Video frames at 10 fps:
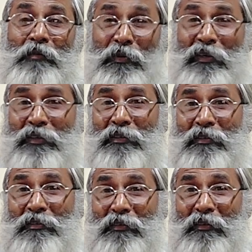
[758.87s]

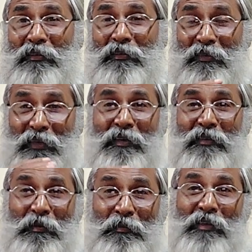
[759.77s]
please take
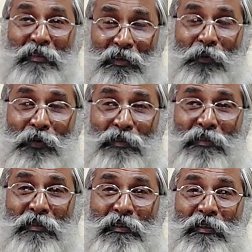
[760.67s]
somebody's advice,